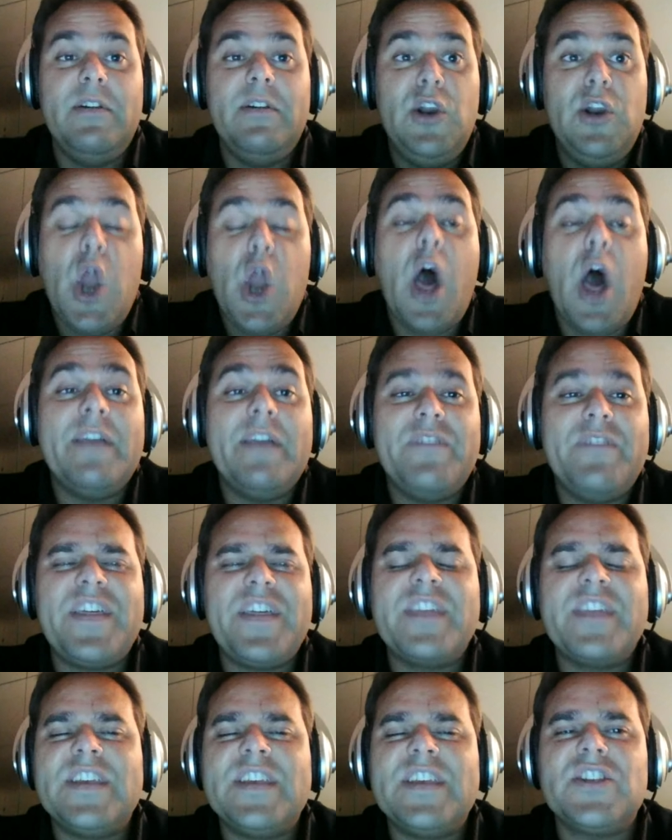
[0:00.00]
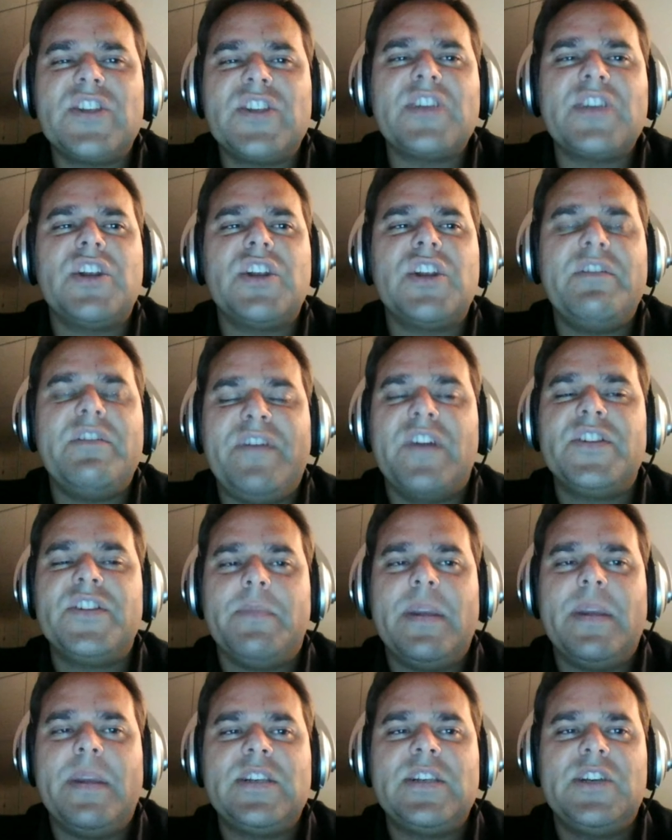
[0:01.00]
live, and I think that's going to
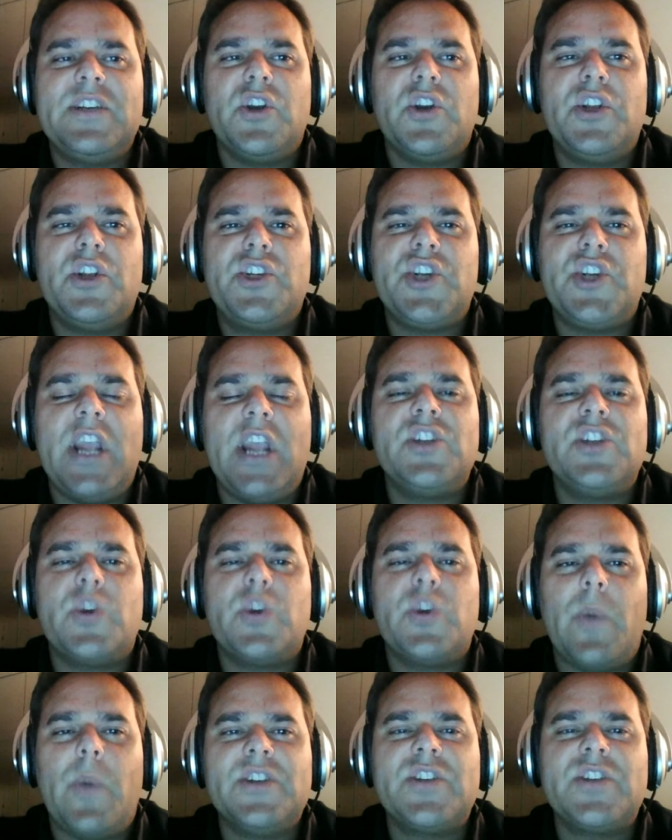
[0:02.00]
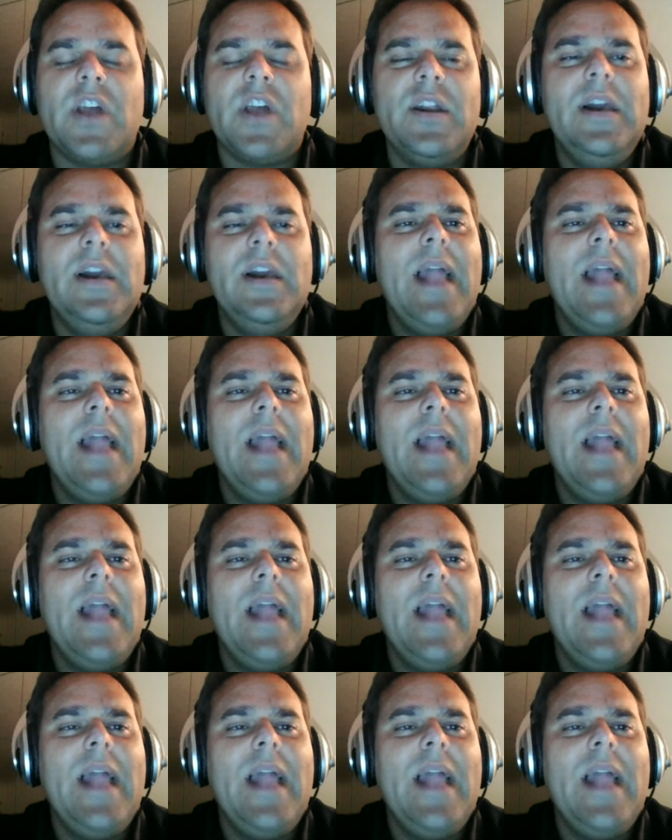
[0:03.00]
fundamentally sort of change the way it's done.